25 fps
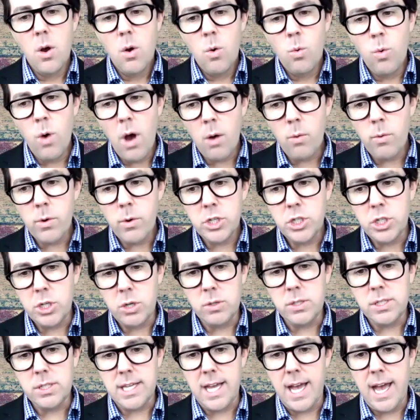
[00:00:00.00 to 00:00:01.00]
What would
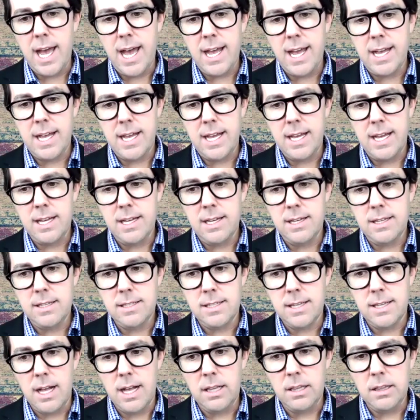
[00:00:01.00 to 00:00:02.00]
you say
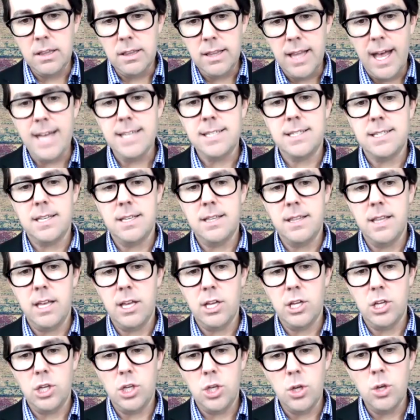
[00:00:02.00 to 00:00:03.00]
is a lesson
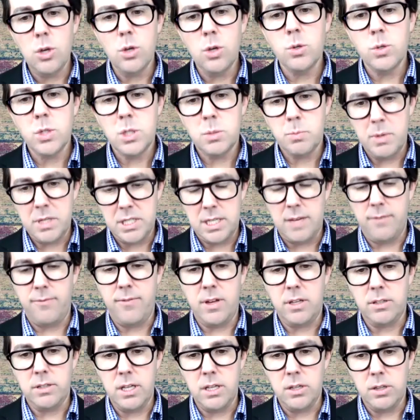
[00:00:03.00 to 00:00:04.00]
that you
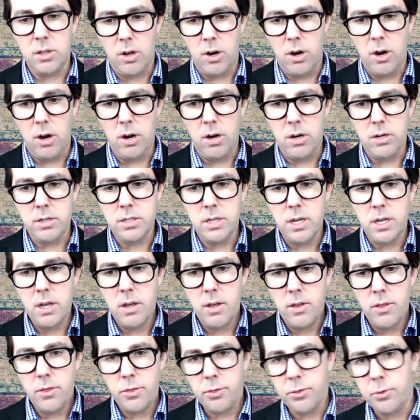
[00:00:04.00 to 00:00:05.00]
specifically learned
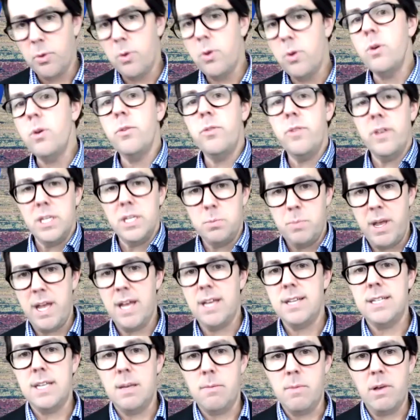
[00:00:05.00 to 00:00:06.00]
through this
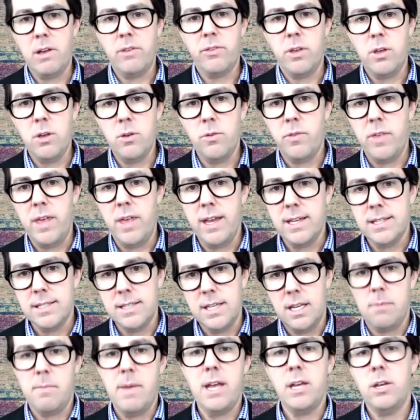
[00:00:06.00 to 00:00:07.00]
pandemic that you think is
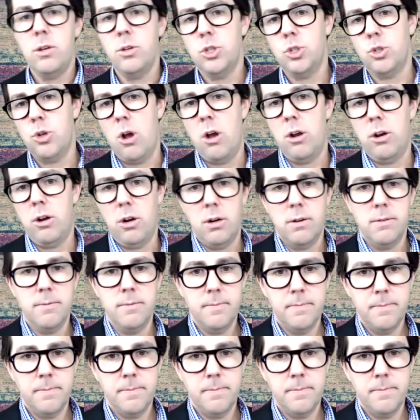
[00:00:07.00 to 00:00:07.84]
going to make you stronger?